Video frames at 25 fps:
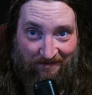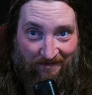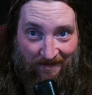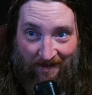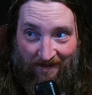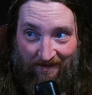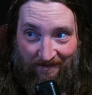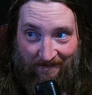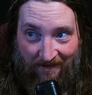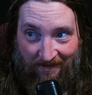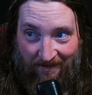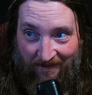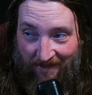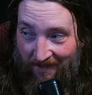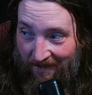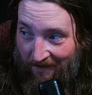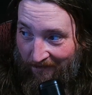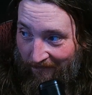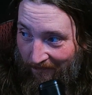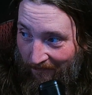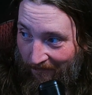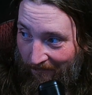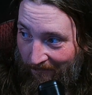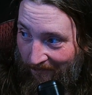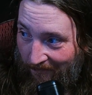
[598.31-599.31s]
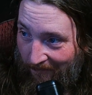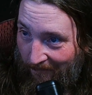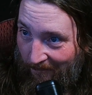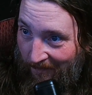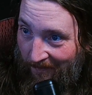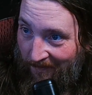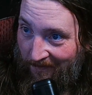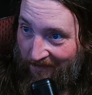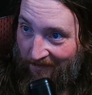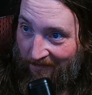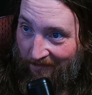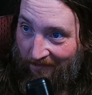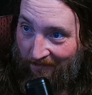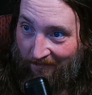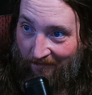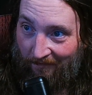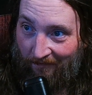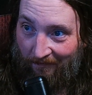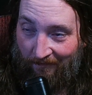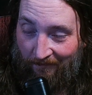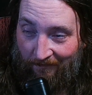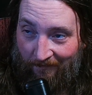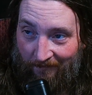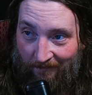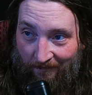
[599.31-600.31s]
I can't agree with your opinion
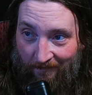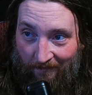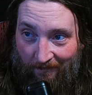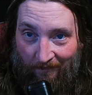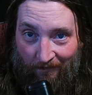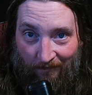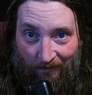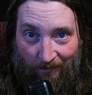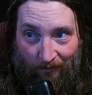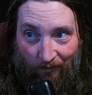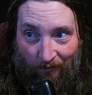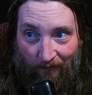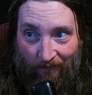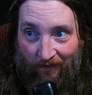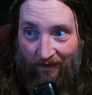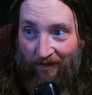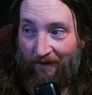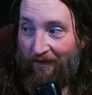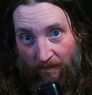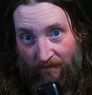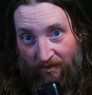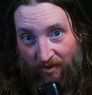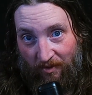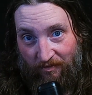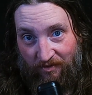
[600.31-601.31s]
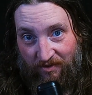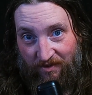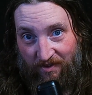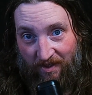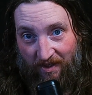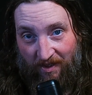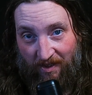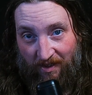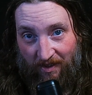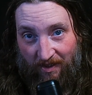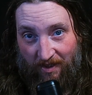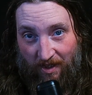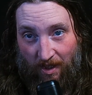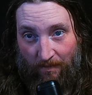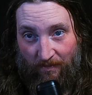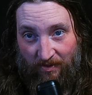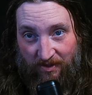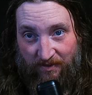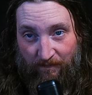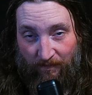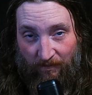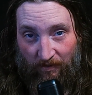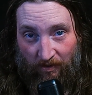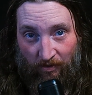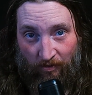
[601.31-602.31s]
on the movie. Let me know what you think in the
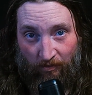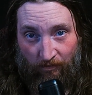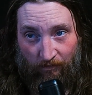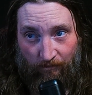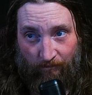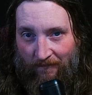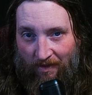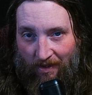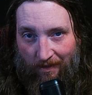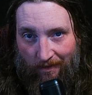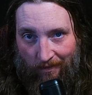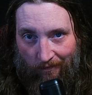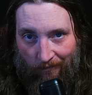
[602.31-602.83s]
comments below, and